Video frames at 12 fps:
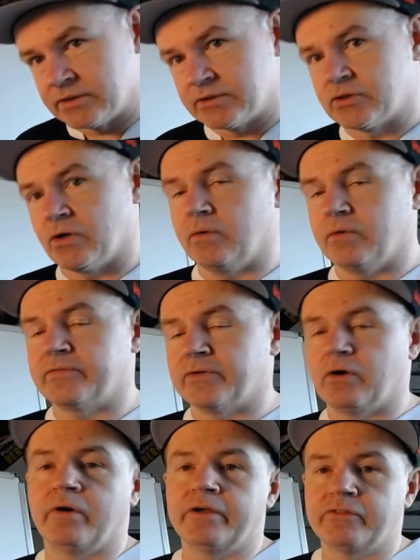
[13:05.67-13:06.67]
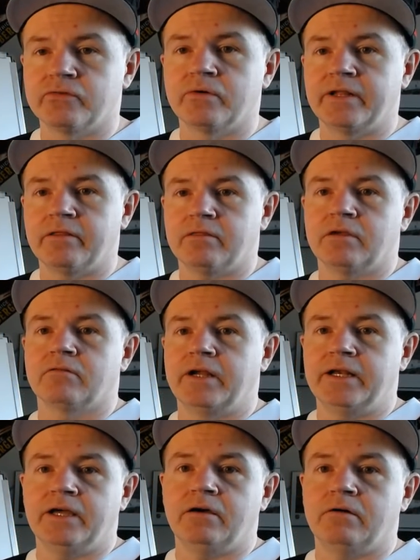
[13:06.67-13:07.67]
So if you're going through anything right
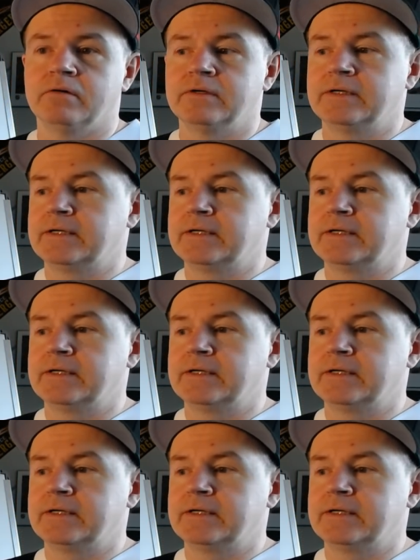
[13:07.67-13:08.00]
now,